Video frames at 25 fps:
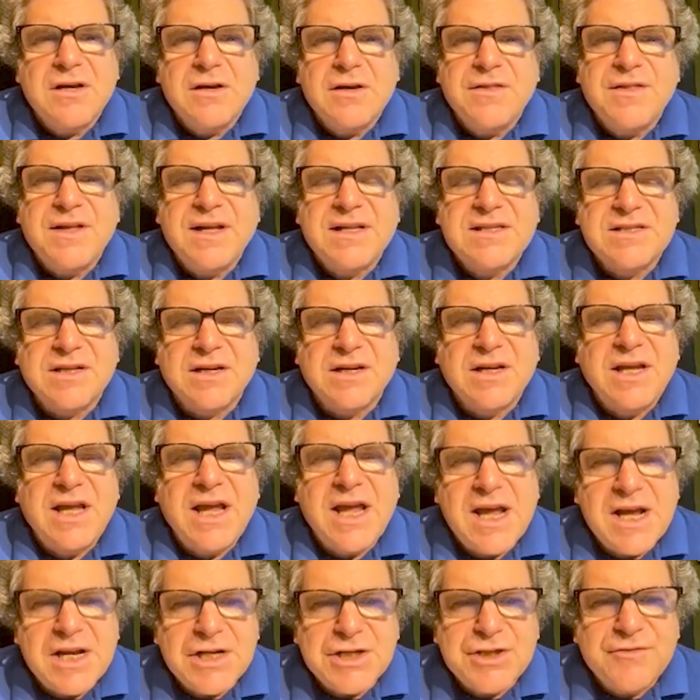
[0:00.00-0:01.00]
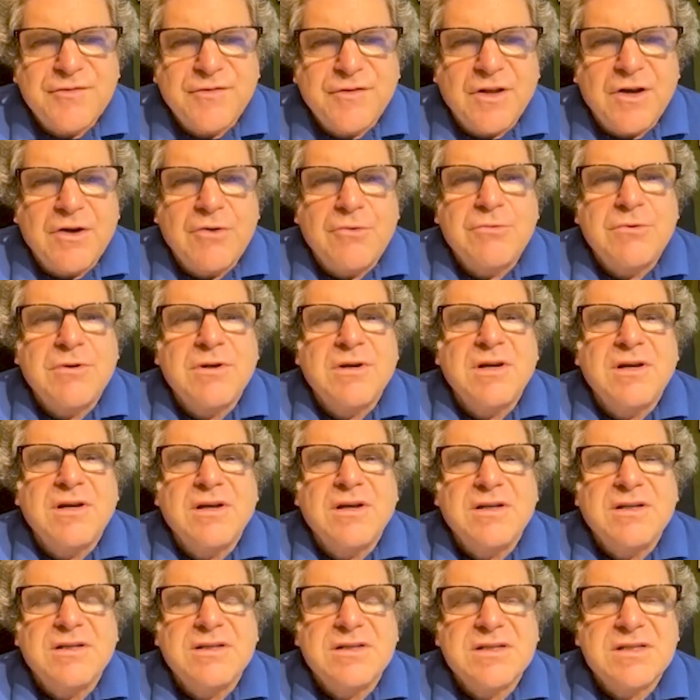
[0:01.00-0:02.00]
That's a cash flow
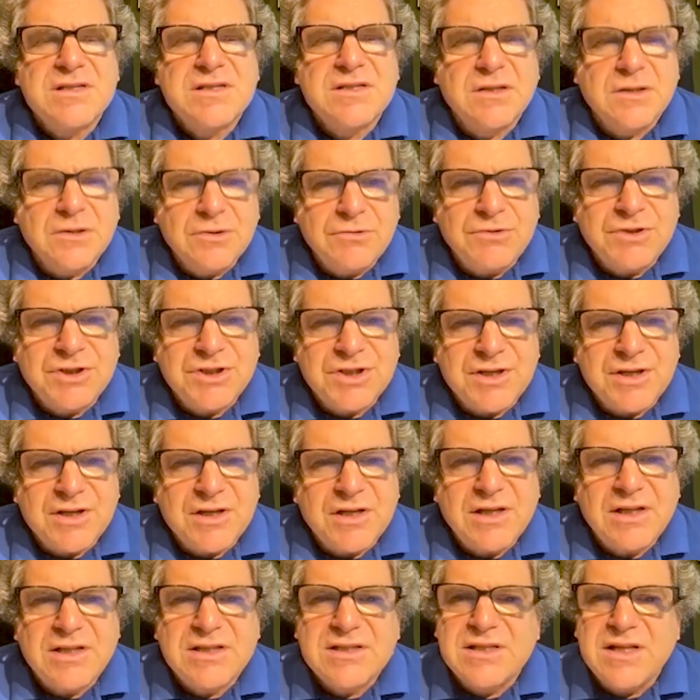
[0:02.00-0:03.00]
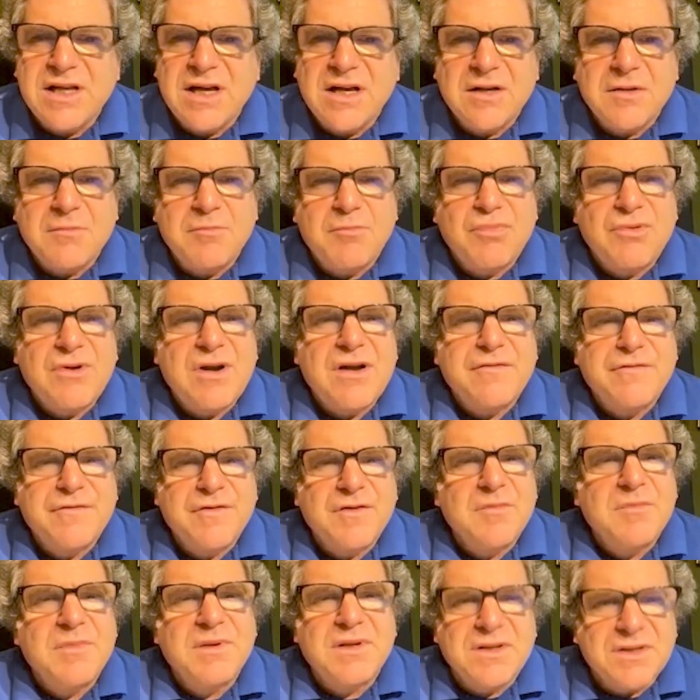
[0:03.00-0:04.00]
solution. It's not a
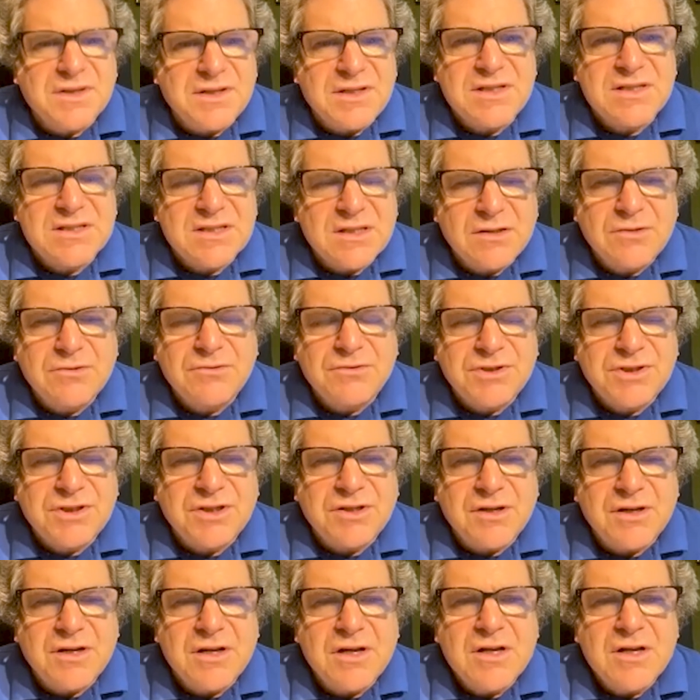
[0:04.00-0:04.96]
profitability solution.